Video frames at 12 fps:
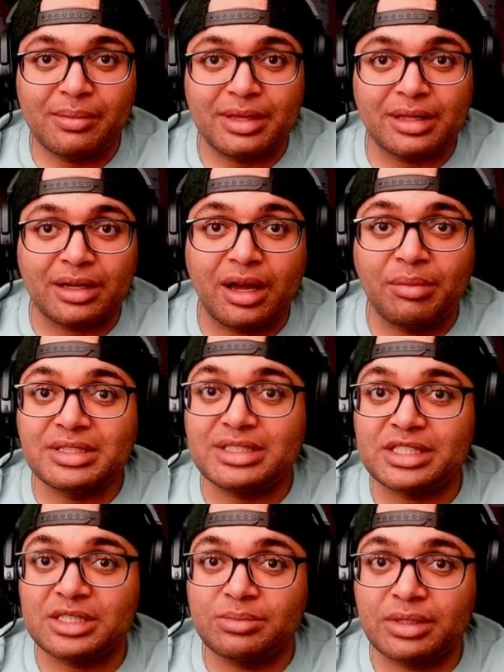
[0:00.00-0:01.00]
In the comment
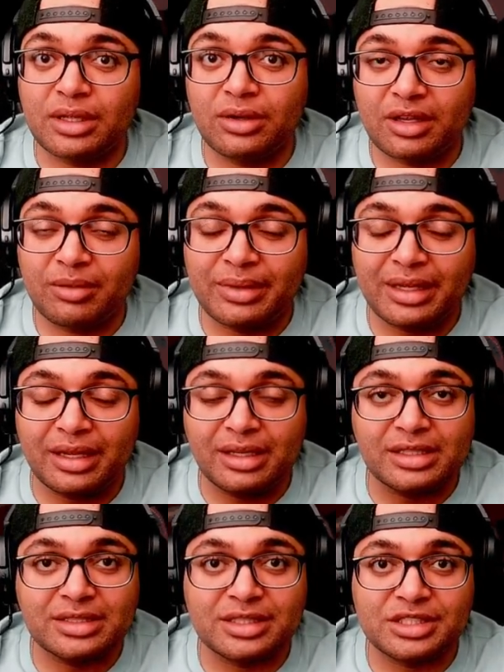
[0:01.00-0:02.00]
section below, give me
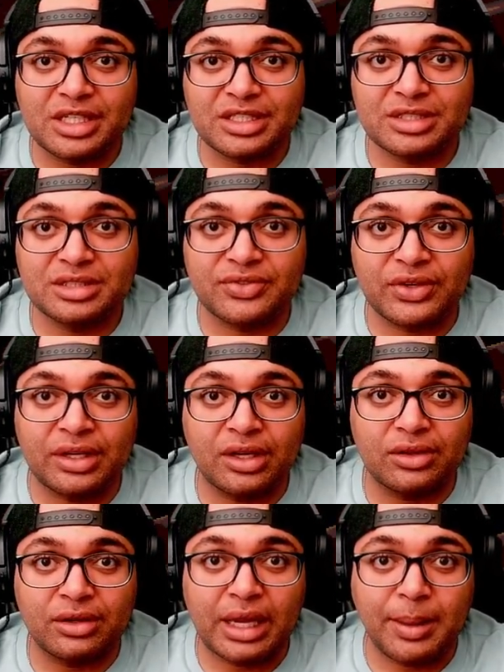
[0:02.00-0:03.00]
any suggestions for any
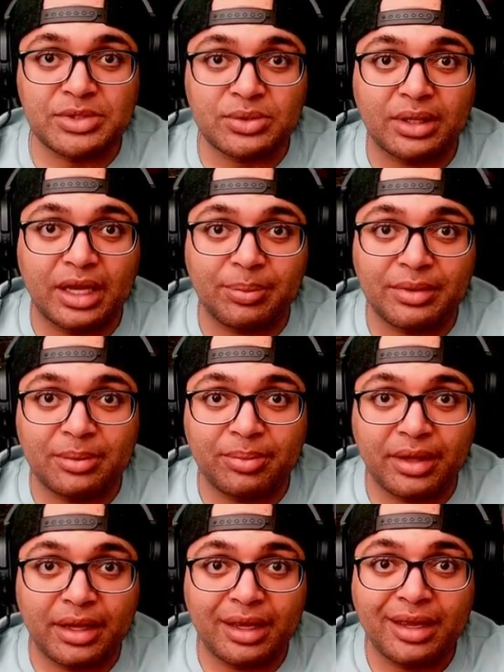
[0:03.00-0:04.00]
other games you would like me to
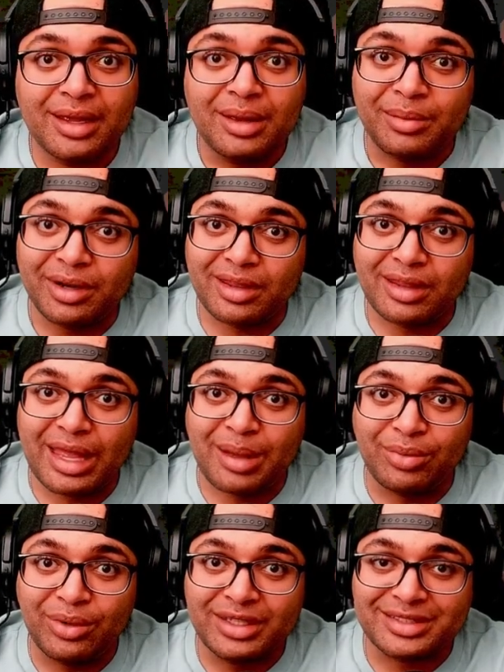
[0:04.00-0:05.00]
play. But other than that,
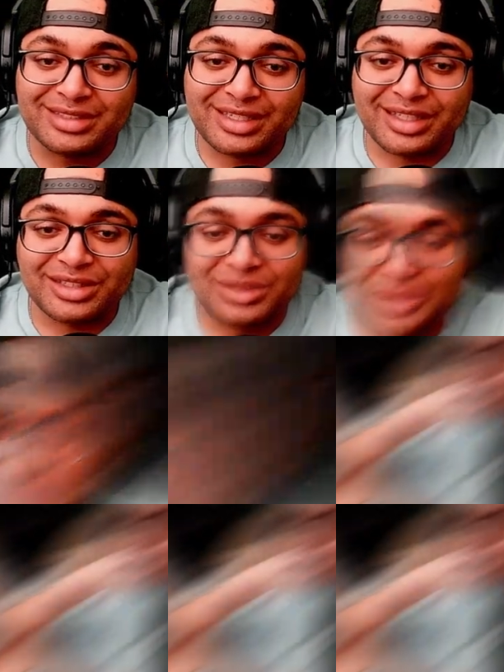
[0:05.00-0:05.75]
boys, let's get into it.